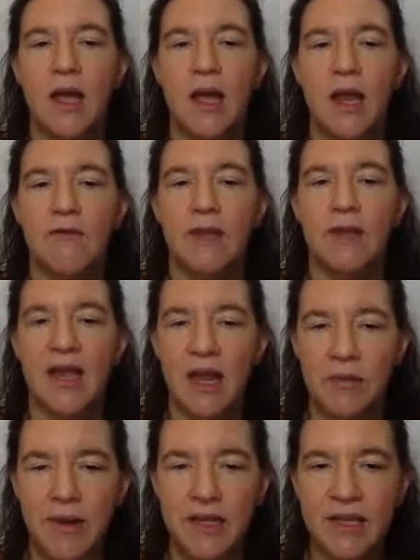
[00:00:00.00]
And we
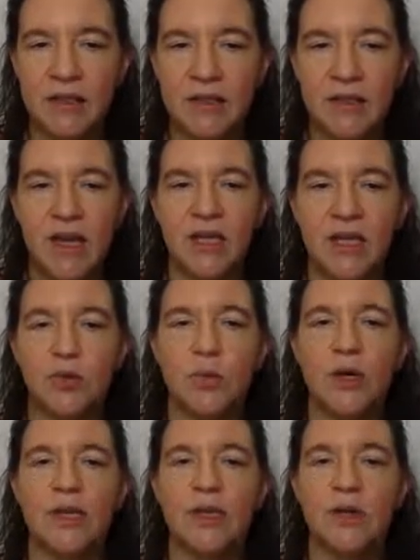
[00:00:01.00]
can make the stage
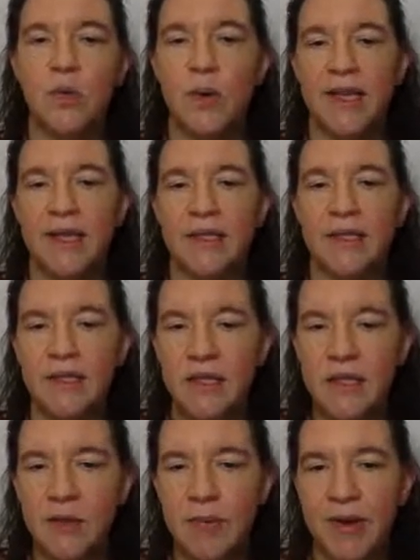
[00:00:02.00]
one in a way that is
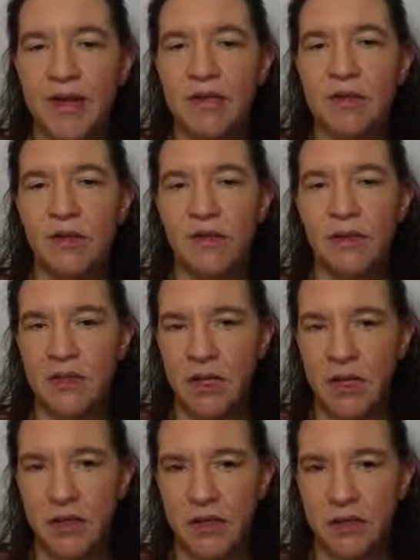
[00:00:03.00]
independent of the
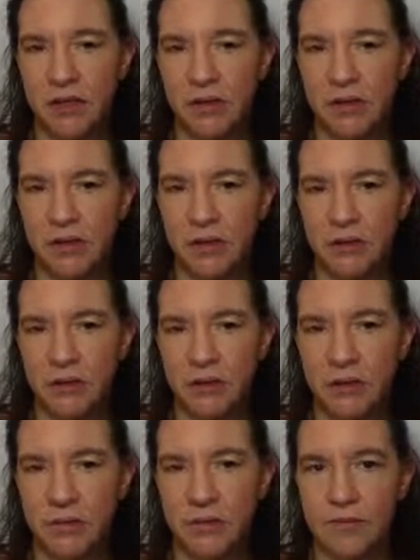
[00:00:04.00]
target.
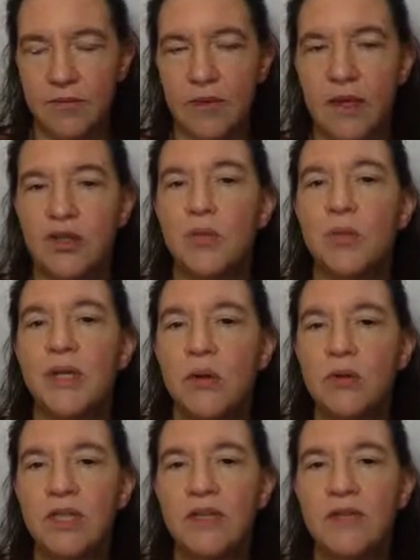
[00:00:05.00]
So we
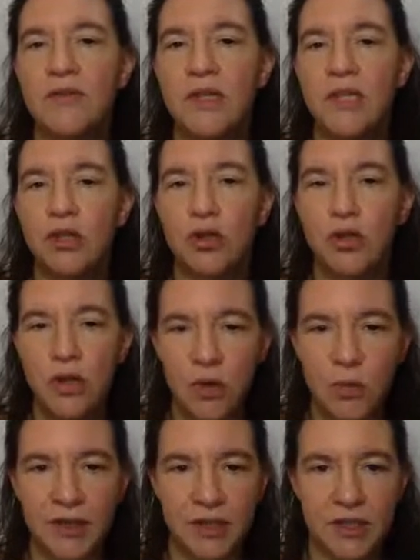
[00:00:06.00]
don't even need to know
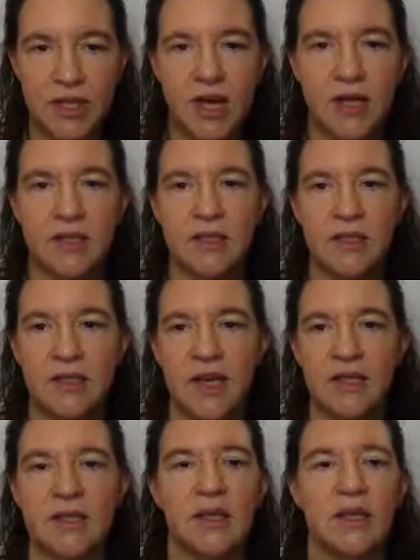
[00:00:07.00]
what the target is
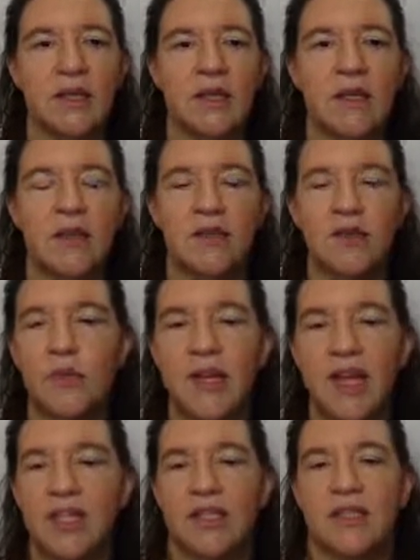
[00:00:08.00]
yet. So we
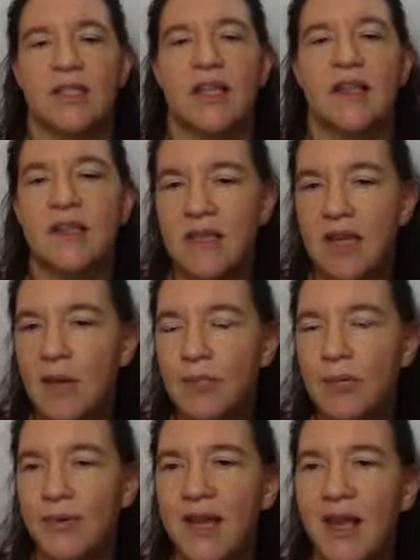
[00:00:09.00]
can just set this
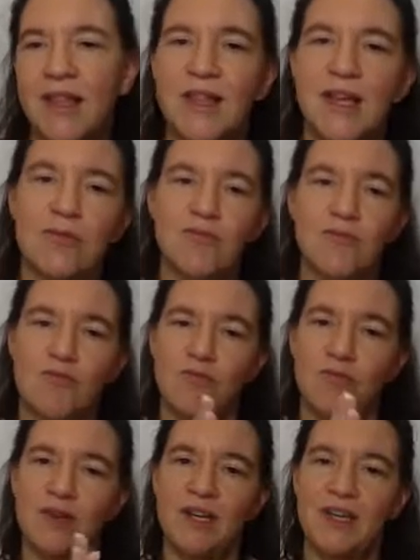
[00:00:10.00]
up and then
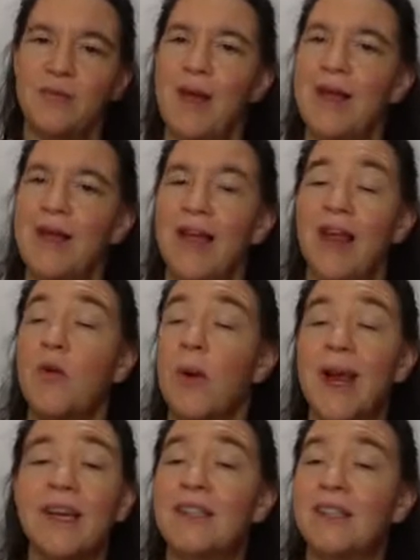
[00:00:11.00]
lean back and
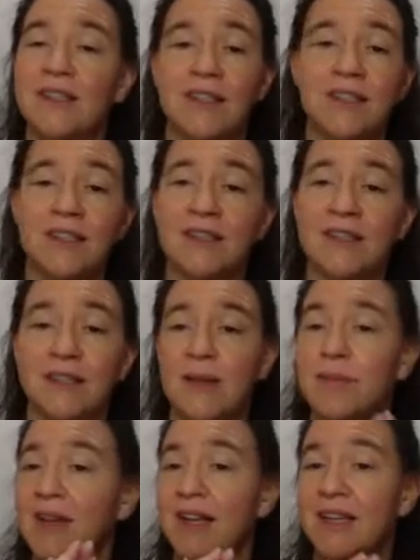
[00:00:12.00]
wait till
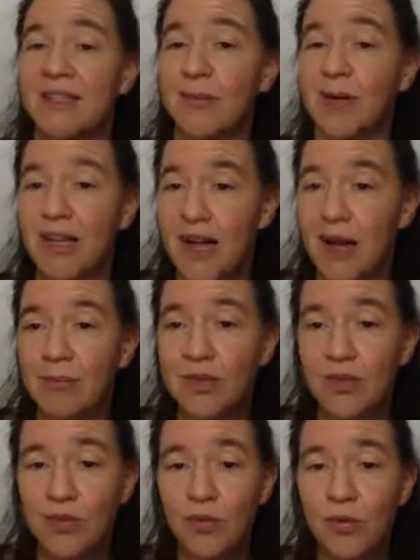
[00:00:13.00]
someday somebody
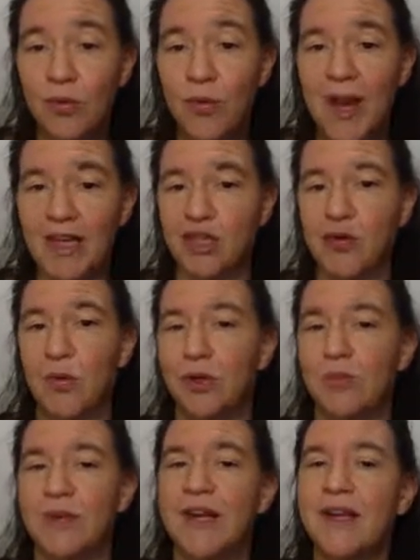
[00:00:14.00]
comes who we actually want
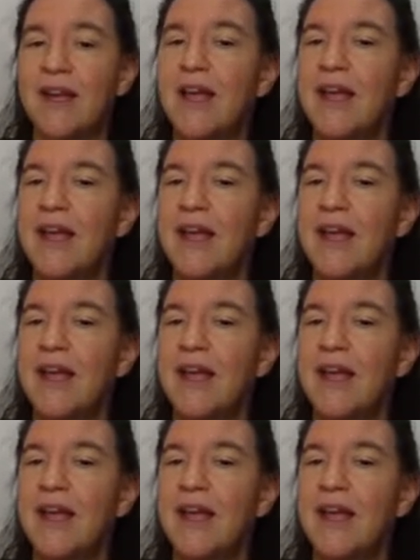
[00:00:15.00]
to break.